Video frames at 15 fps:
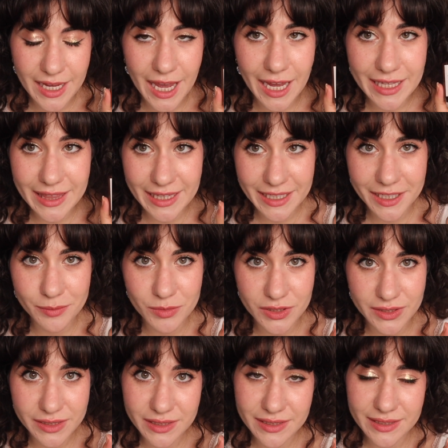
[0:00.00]
I think I'm
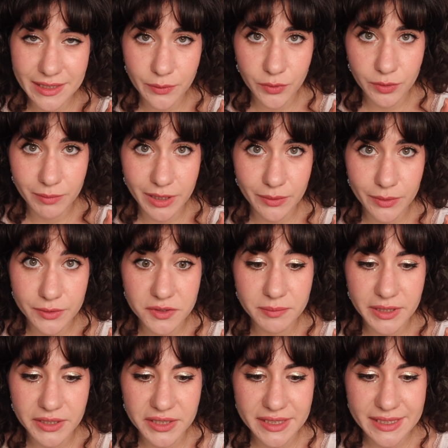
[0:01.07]
just gonna stick with my
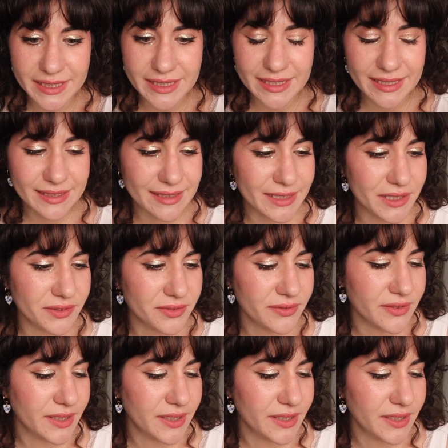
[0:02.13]
rosemary tea stuff.